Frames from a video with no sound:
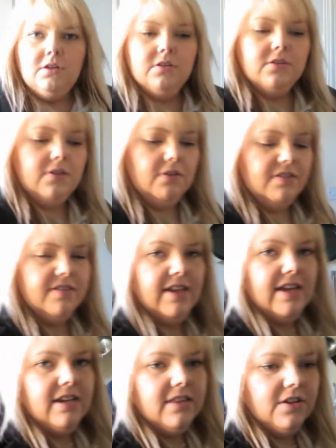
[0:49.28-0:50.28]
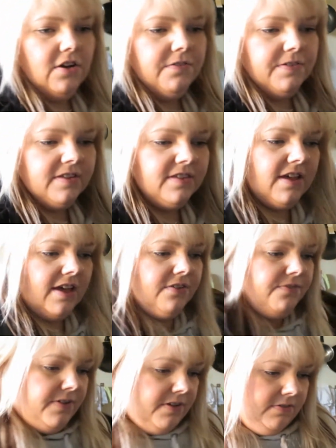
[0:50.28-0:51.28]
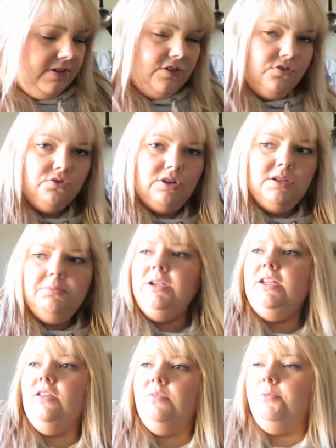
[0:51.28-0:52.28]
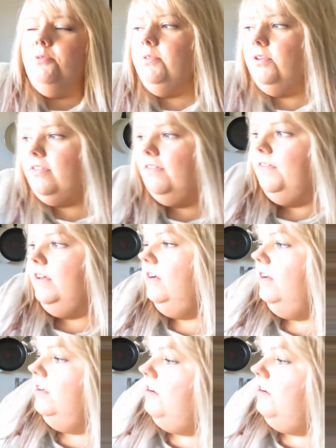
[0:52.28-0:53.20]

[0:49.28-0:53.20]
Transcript: So I stayed at the office like 15-20 minutes, but because I feel ill, I